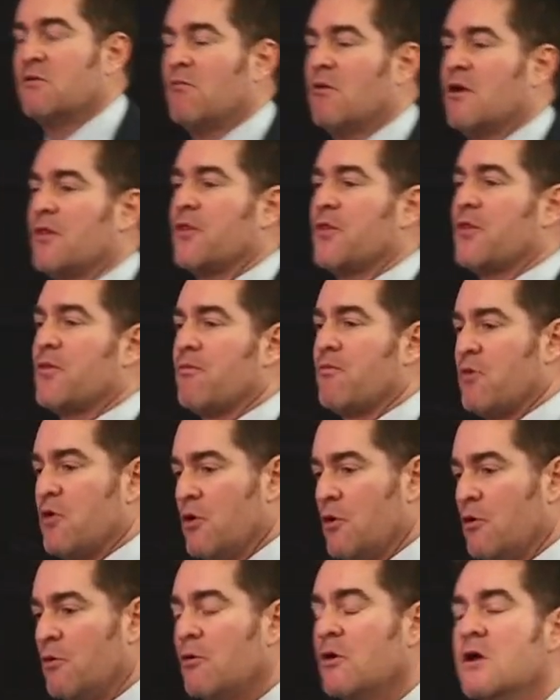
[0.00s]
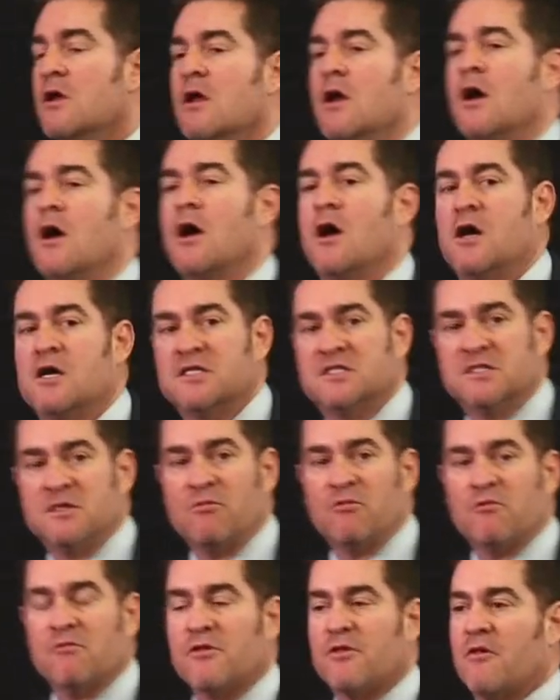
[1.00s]
went through, uh,
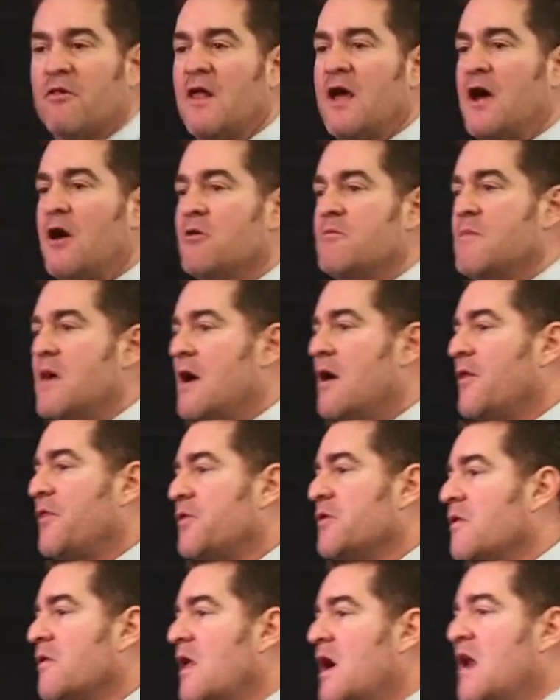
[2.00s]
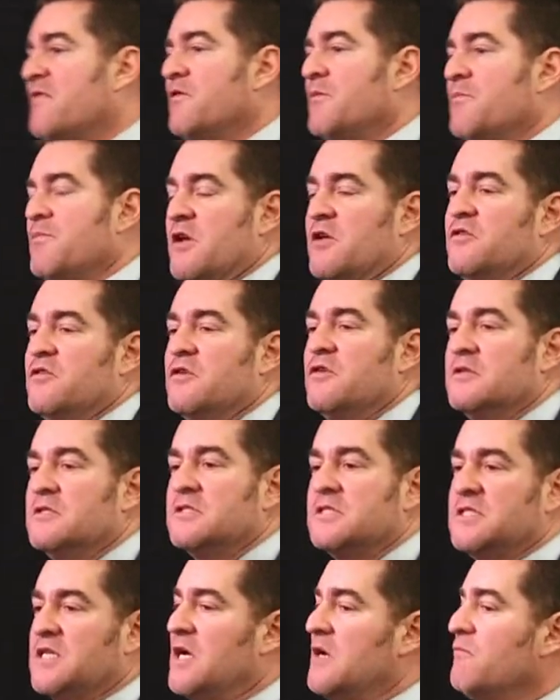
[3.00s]
someone with a loud mouth and a lot of opinions
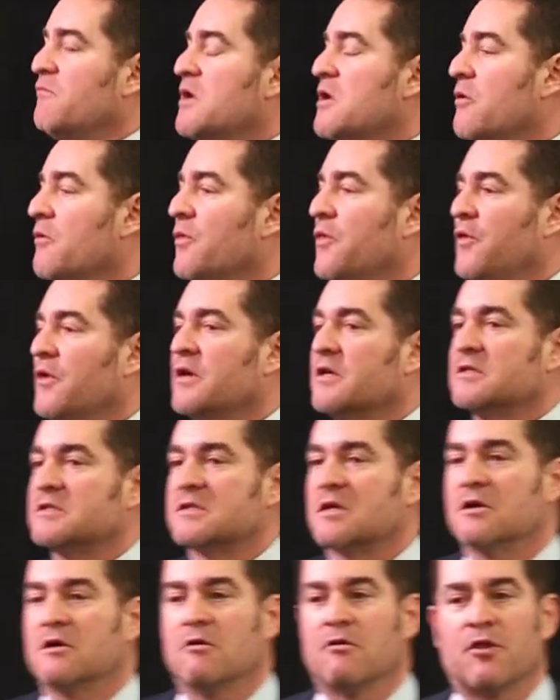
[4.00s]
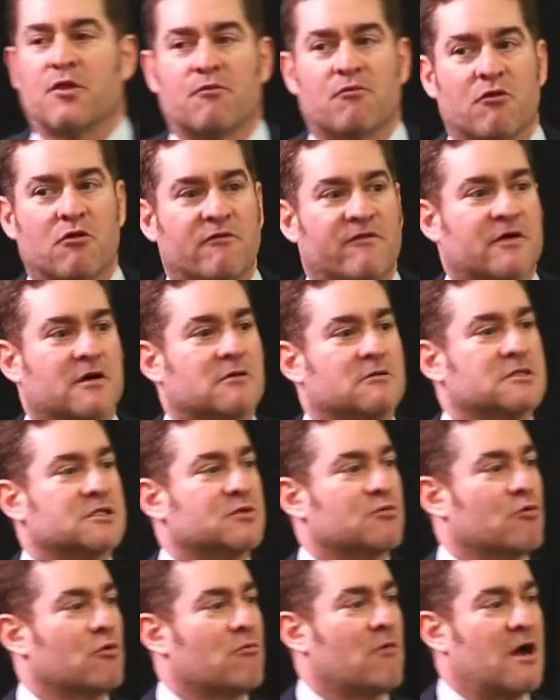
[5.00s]
said, we don't think it's going to go through if it goes
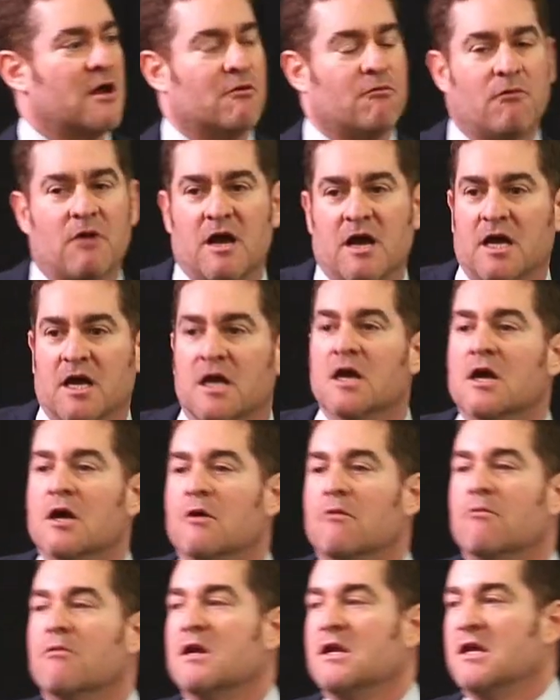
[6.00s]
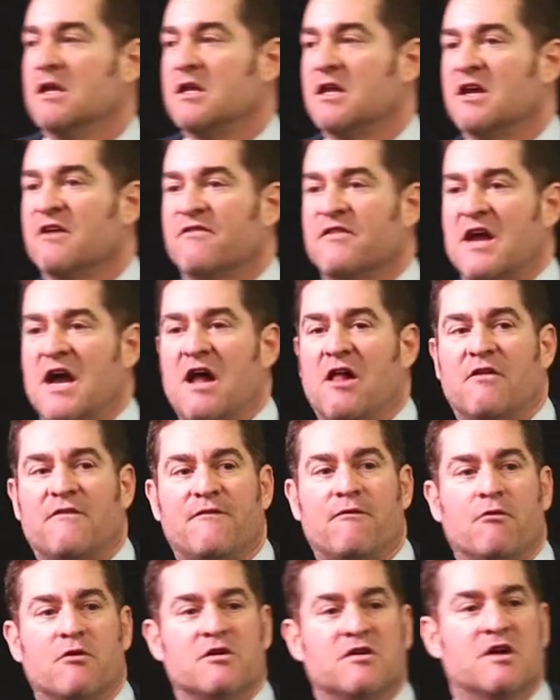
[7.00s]
through right away. We need to give
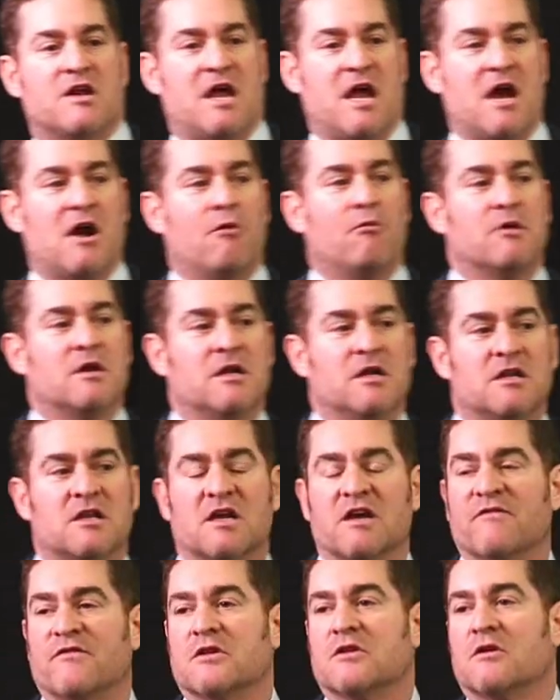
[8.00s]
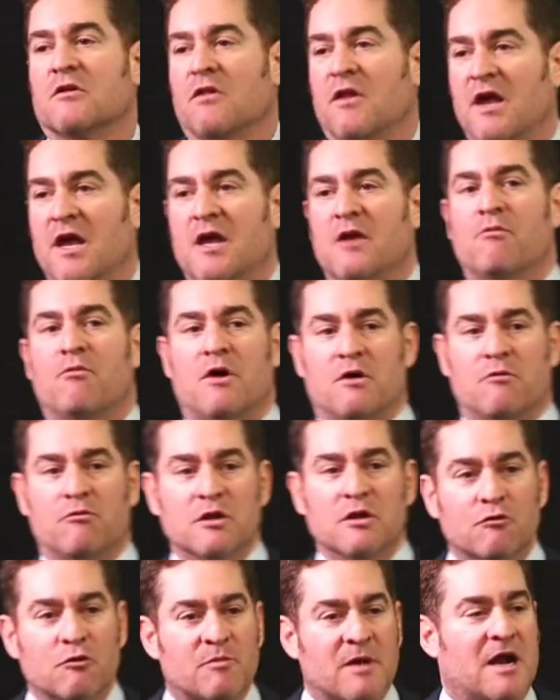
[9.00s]
California an out. We need to give a delay. What do we
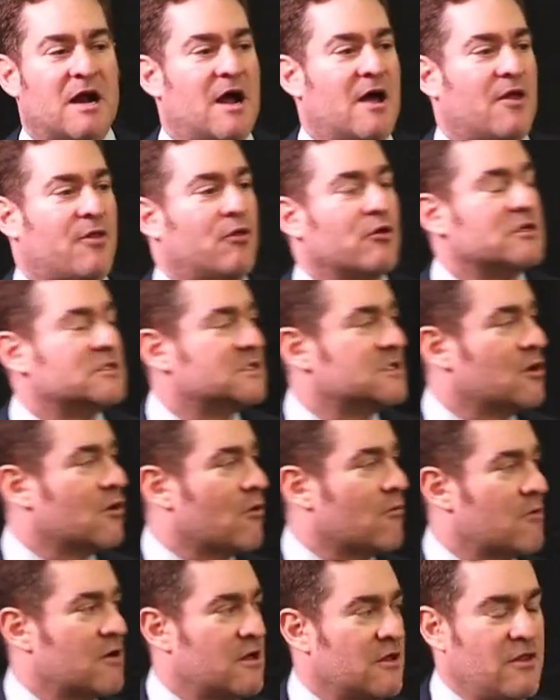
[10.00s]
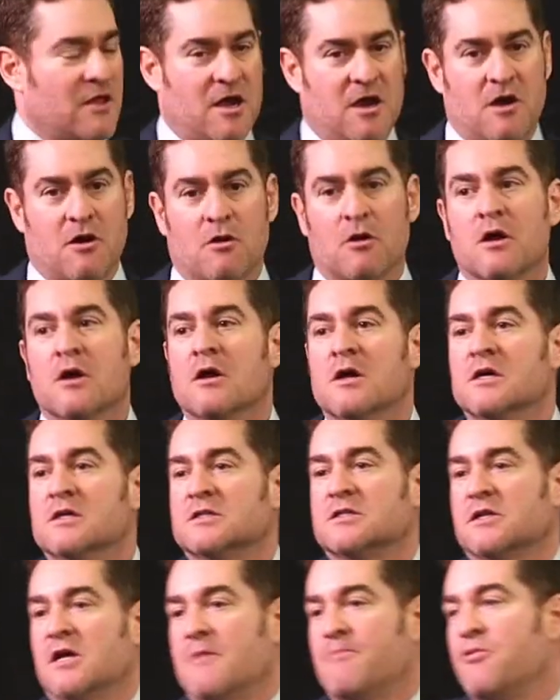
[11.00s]
do about athletes that are already there?
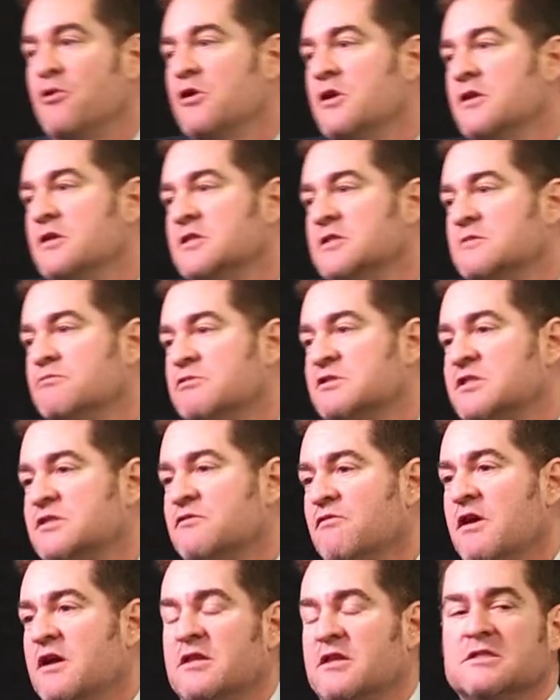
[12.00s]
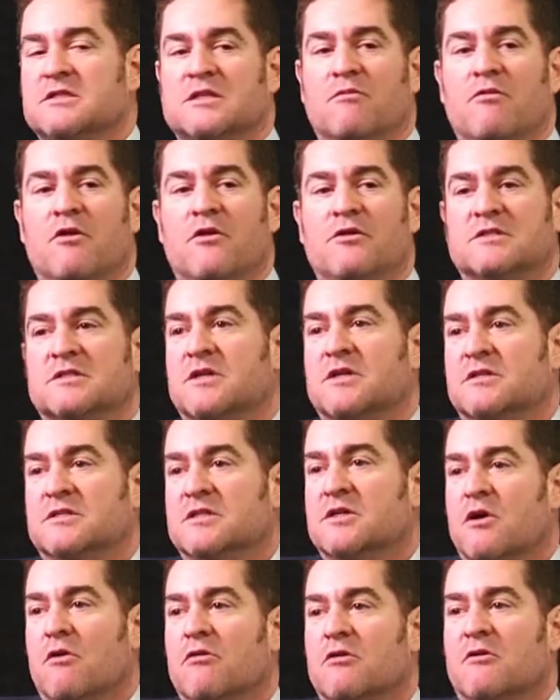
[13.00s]
So they put in this restraint that said, well, this
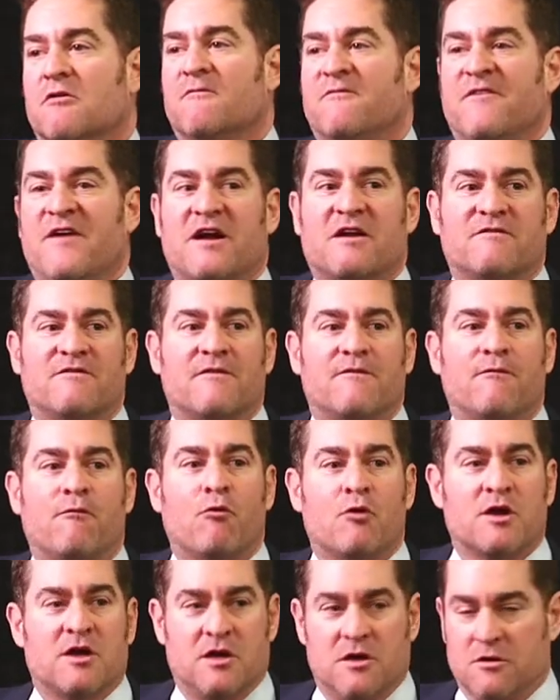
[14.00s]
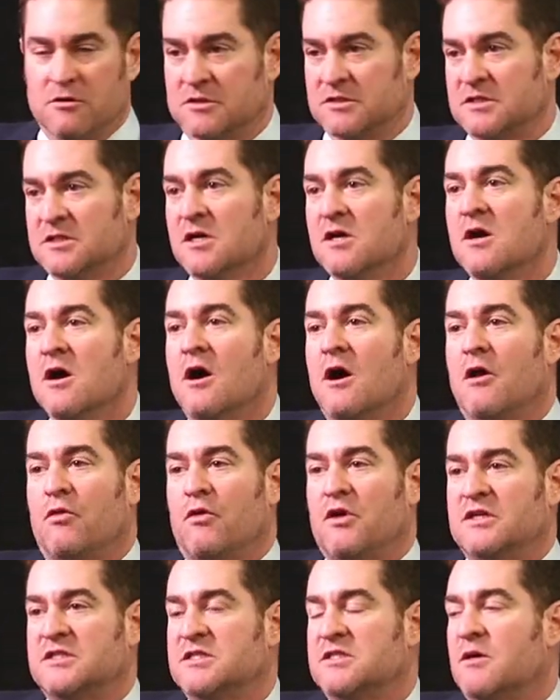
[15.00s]
doesn't go into effect for four years
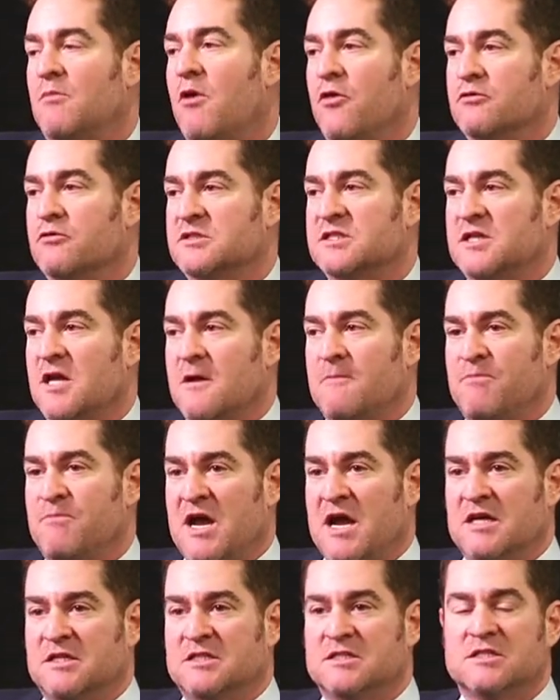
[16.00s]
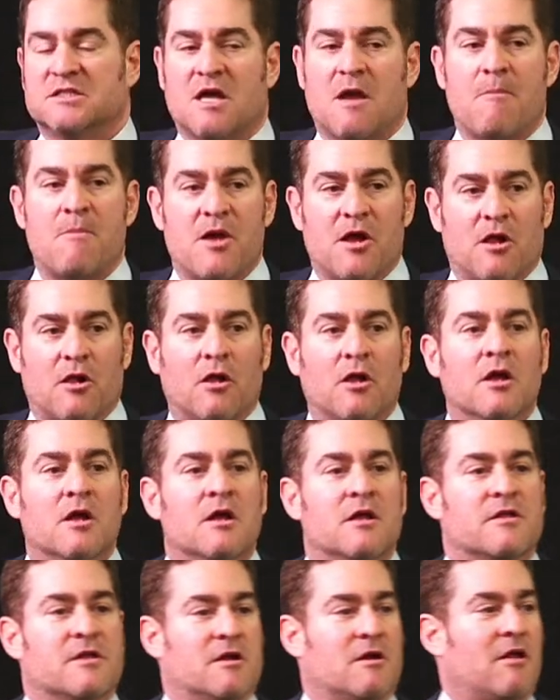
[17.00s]
unless some other state passes a bill
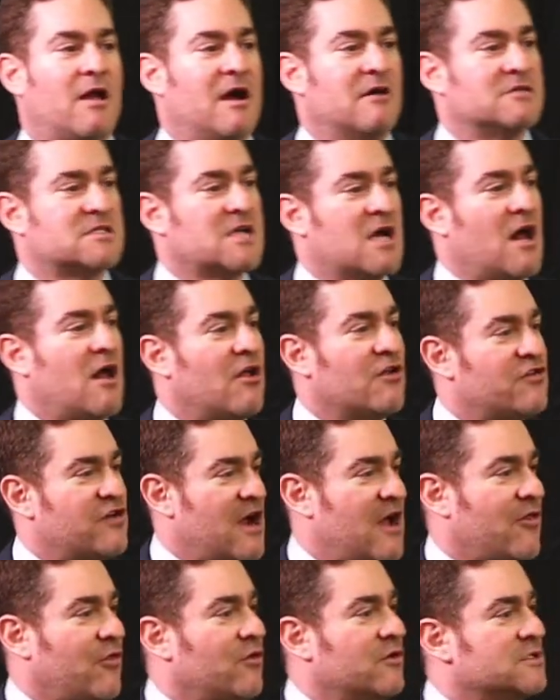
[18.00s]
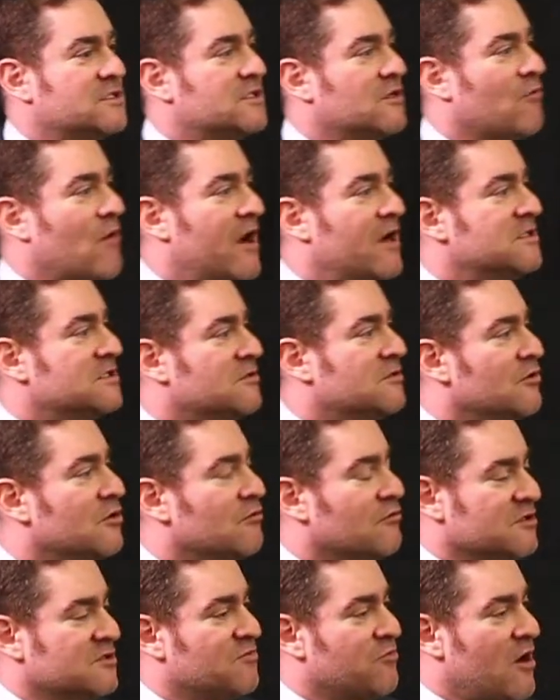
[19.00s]
that allows college athletes the rights to
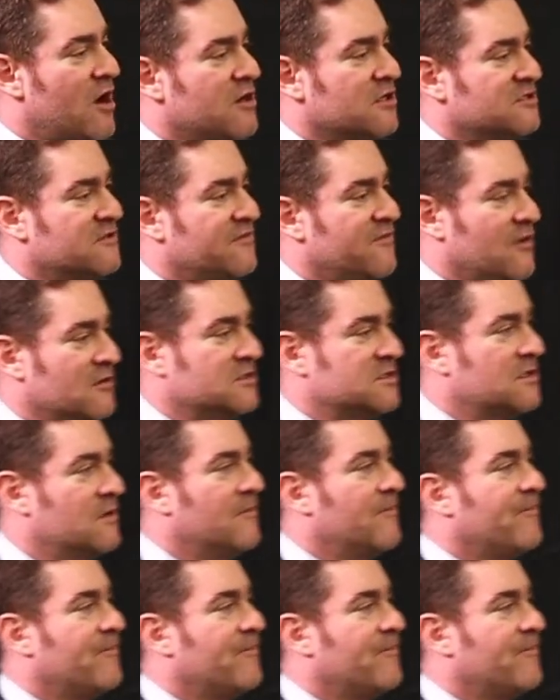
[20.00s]
endorse products first.